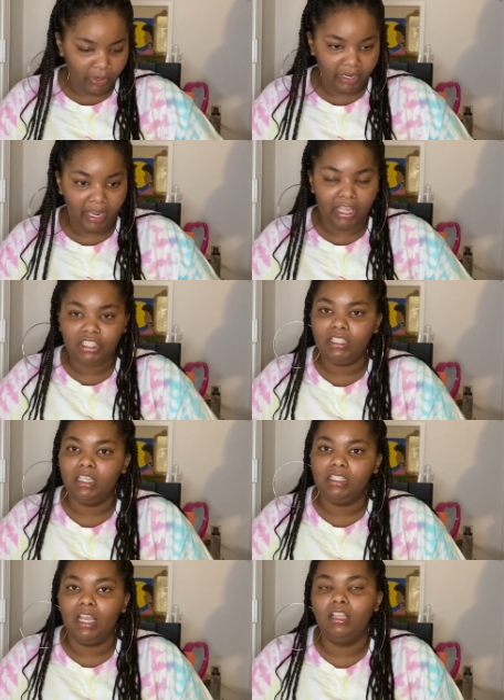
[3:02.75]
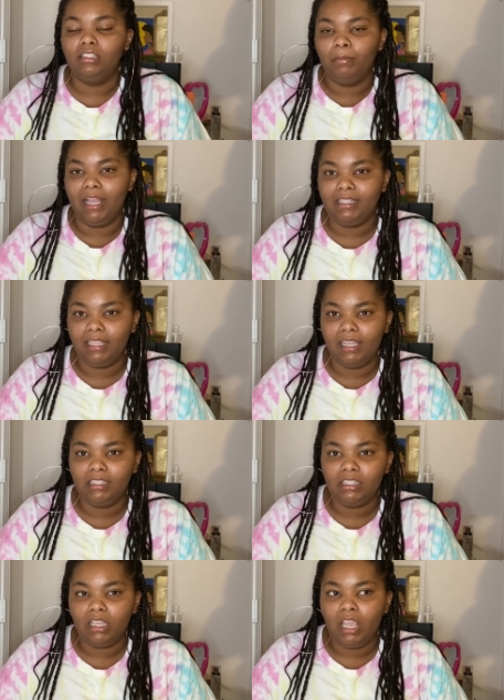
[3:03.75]
And she does customized sets.
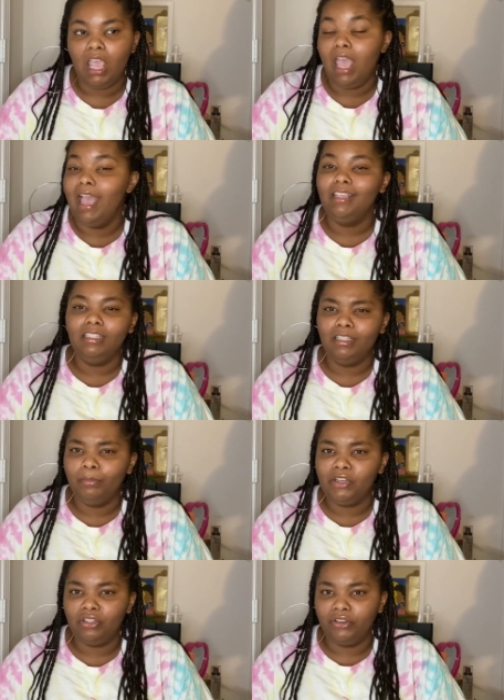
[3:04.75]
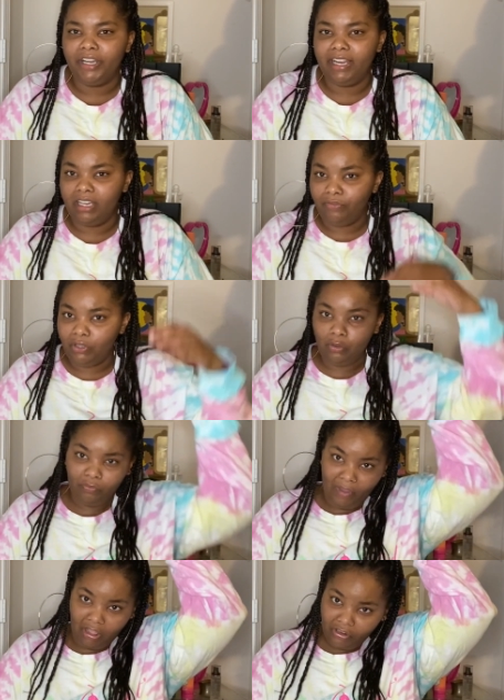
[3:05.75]
It's just a bunch on there. And if you
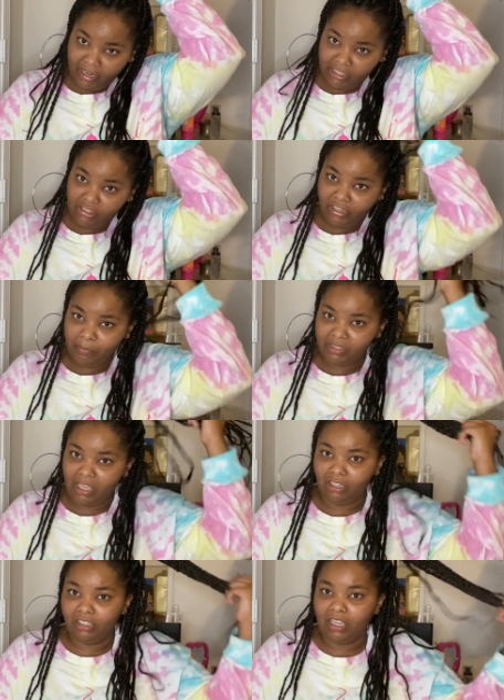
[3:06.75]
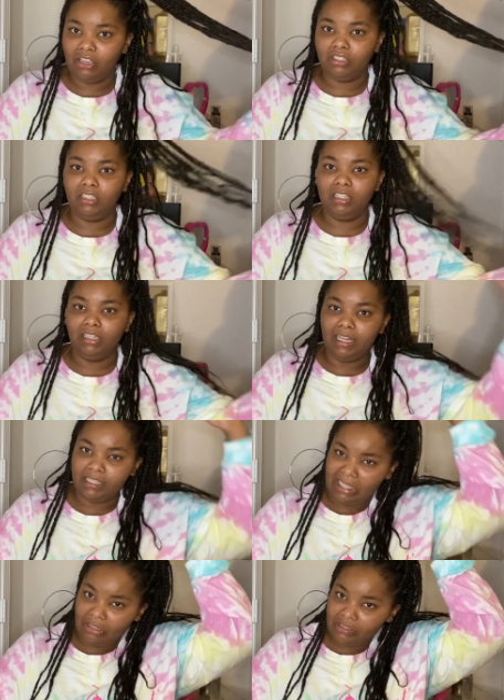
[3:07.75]
follow her on Instagram and stay on the lookout, she does a lot of
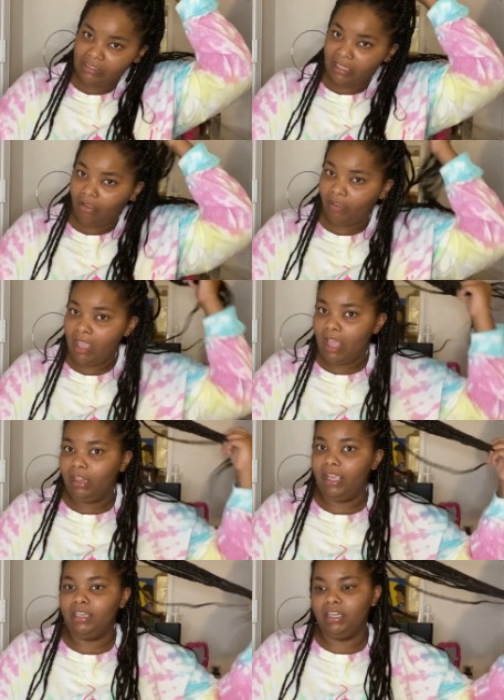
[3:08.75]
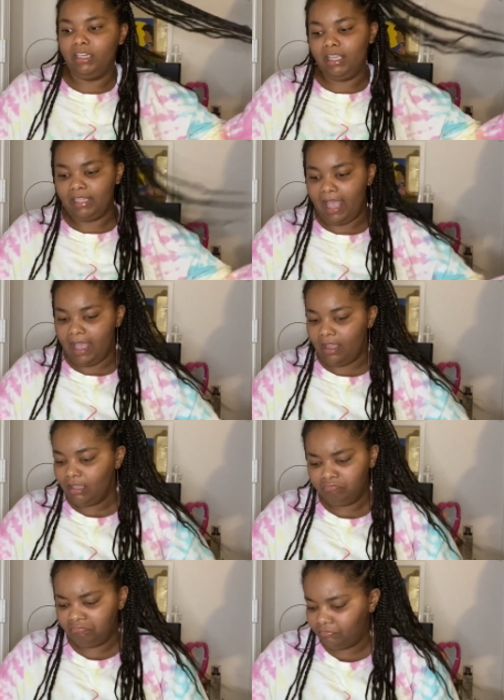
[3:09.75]
sales and stuff. Like, none of these, I
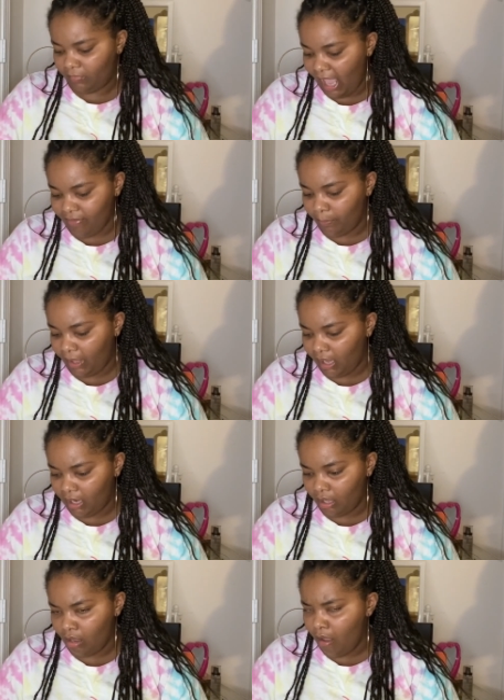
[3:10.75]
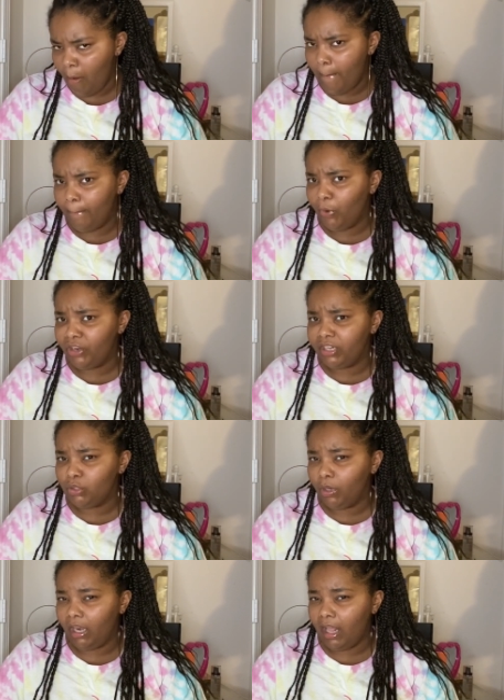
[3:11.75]
haven't paid more than
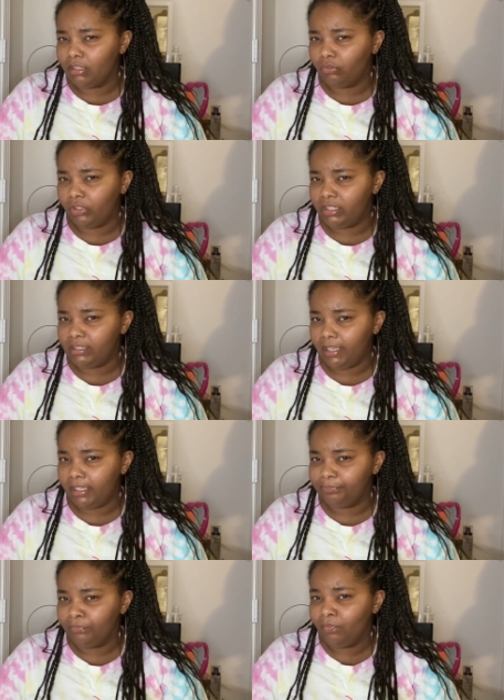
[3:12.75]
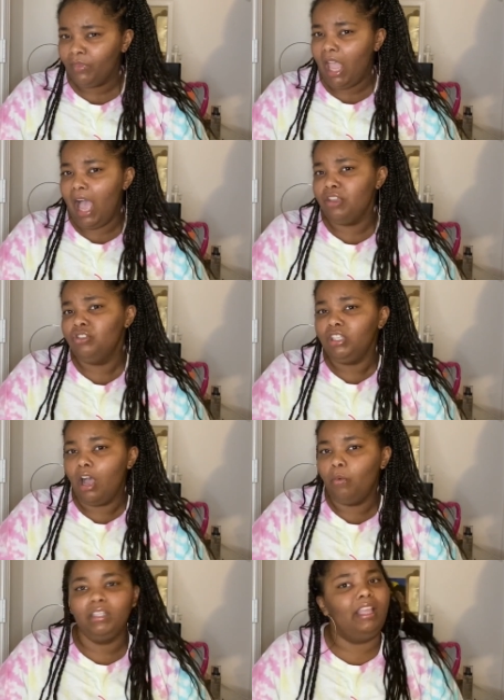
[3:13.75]
$20 for a set. I usually
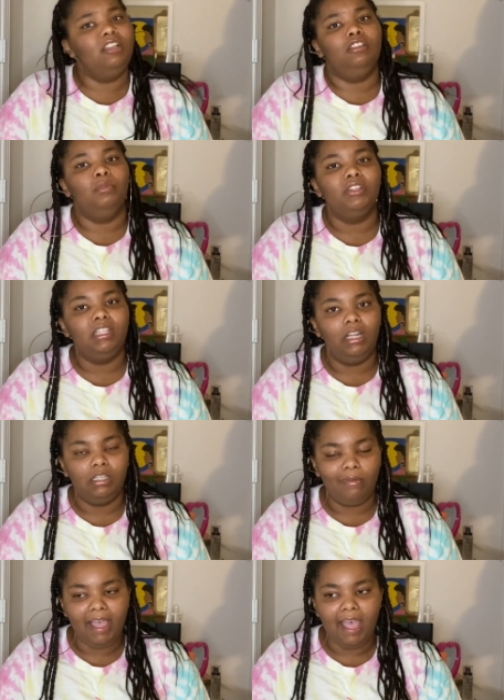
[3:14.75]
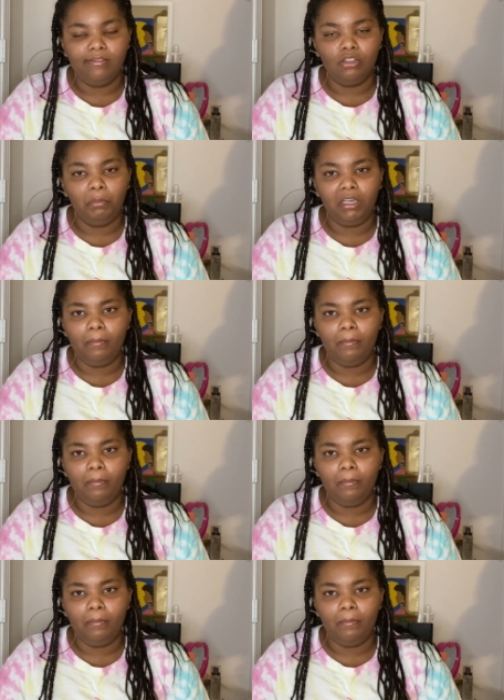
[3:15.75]
always catch them on sale. That's why I have so many.